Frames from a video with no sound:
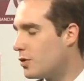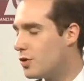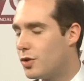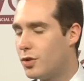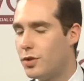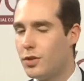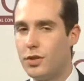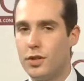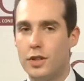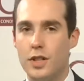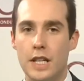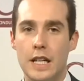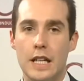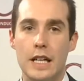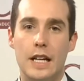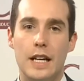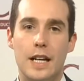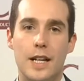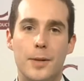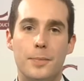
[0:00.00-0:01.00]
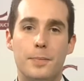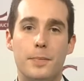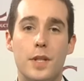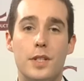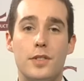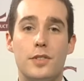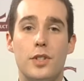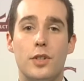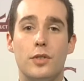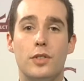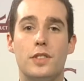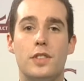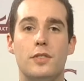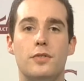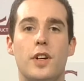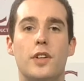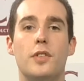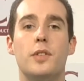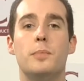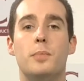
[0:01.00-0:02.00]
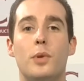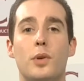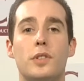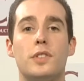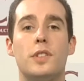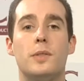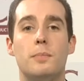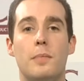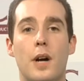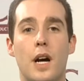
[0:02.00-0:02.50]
Sure. So it's a very important